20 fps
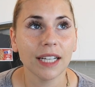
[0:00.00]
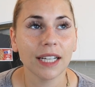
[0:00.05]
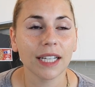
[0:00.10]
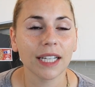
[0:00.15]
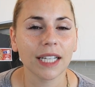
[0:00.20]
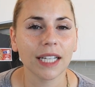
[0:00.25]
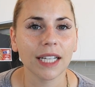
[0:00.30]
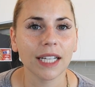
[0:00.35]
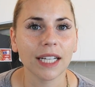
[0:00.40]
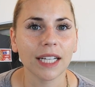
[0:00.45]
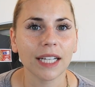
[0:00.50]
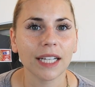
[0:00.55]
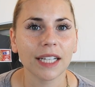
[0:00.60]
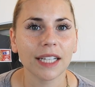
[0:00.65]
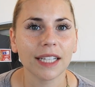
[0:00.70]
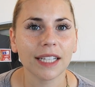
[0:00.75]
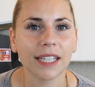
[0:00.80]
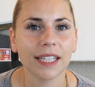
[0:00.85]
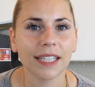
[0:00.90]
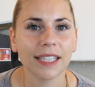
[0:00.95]

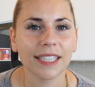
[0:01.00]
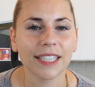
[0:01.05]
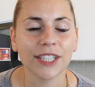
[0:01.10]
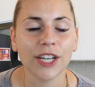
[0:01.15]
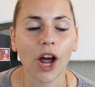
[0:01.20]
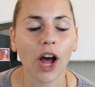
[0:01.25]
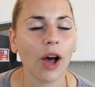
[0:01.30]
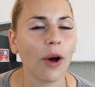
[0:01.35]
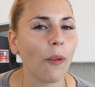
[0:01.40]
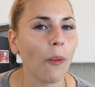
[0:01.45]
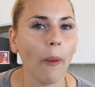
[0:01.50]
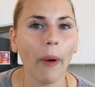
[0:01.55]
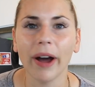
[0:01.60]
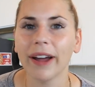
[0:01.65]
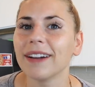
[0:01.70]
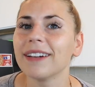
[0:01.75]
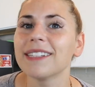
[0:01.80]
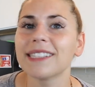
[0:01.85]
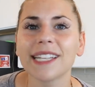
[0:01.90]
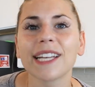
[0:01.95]
not
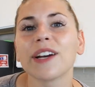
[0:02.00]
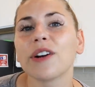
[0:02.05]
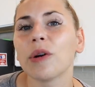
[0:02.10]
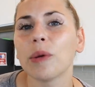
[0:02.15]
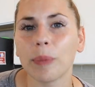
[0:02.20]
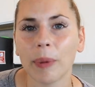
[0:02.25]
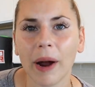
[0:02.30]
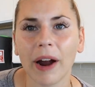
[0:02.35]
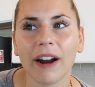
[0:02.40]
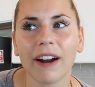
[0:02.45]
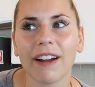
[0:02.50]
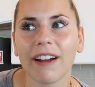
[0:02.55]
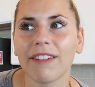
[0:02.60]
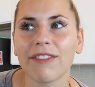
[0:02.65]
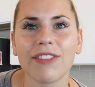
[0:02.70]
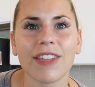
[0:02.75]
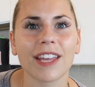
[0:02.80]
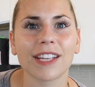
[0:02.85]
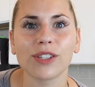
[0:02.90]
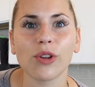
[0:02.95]
one single part
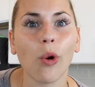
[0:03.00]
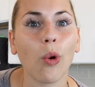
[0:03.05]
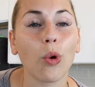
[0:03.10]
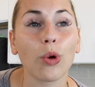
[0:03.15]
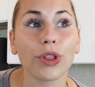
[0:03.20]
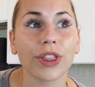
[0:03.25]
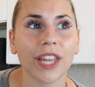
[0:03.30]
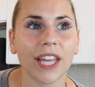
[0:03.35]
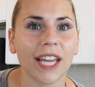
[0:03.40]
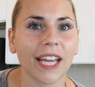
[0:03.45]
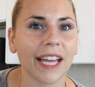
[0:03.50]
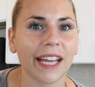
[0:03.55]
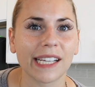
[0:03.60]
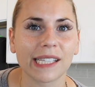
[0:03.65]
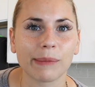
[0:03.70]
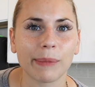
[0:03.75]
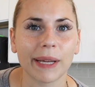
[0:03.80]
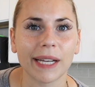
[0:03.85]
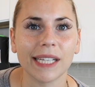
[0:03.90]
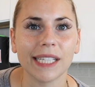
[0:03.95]
of this whole thing
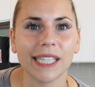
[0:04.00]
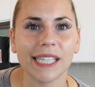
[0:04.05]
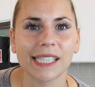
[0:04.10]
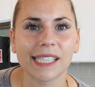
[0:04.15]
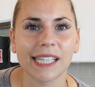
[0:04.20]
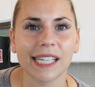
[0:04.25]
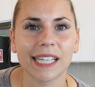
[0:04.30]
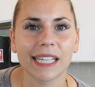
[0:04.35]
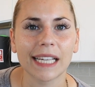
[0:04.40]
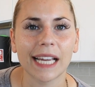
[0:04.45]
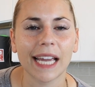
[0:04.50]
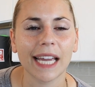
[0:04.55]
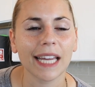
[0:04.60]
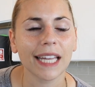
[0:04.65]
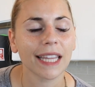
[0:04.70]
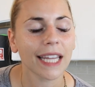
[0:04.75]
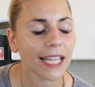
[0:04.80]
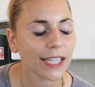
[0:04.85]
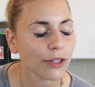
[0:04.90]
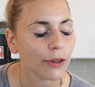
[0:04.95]
has been easy,
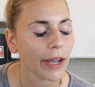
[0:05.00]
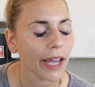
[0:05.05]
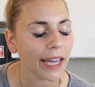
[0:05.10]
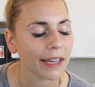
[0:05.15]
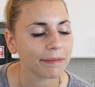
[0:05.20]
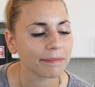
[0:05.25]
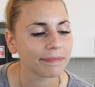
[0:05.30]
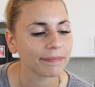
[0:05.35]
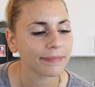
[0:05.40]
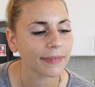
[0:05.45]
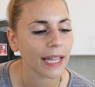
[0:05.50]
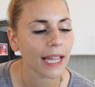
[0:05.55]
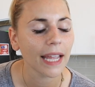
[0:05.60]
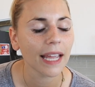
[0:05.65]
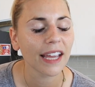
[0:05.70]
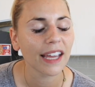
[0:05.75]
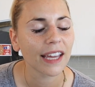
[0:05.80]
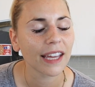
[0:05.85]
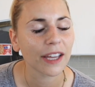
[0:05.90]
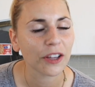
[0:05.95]
and that's okay.
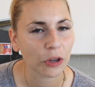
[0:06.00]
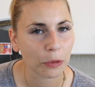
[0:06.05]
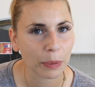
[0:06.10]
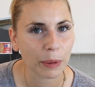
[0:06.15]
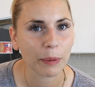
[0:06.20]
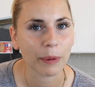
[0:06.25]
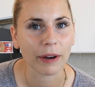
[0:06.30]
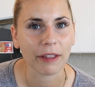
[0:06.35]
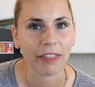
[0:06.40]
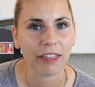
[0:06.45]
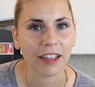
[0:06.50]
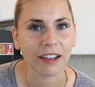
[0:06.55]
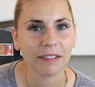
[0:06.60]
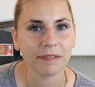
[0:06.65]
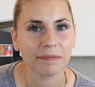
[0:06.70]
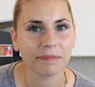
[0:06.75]
It'll be worth it.